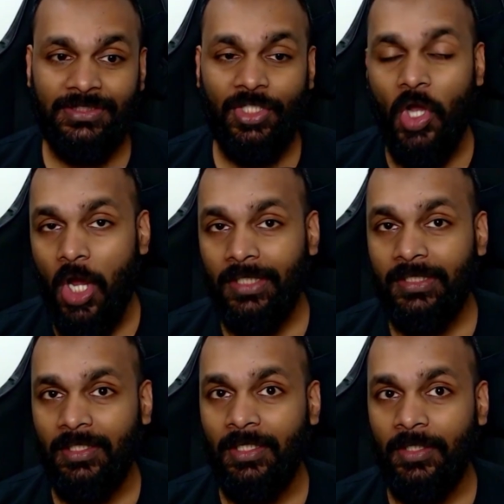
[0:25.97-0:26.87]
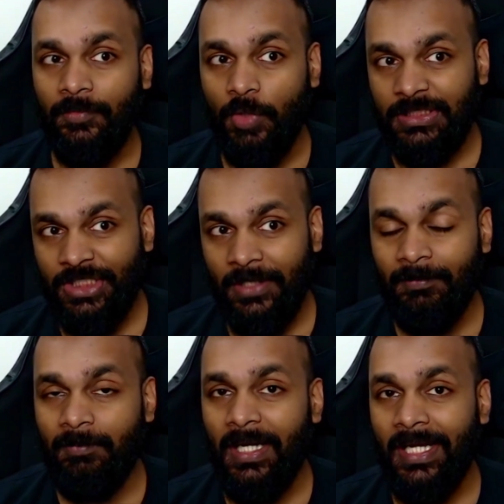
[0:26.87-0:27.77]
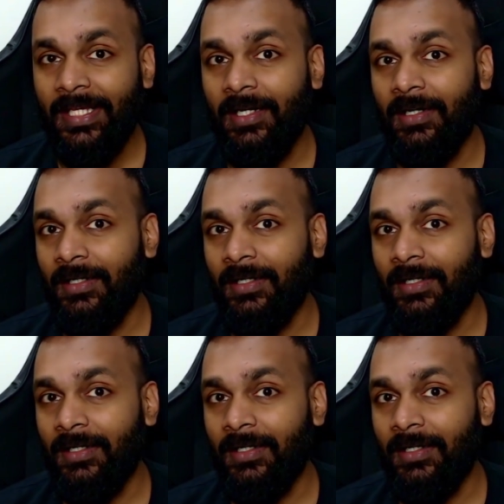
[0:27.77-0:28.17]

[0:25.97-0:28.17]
a god worshipped by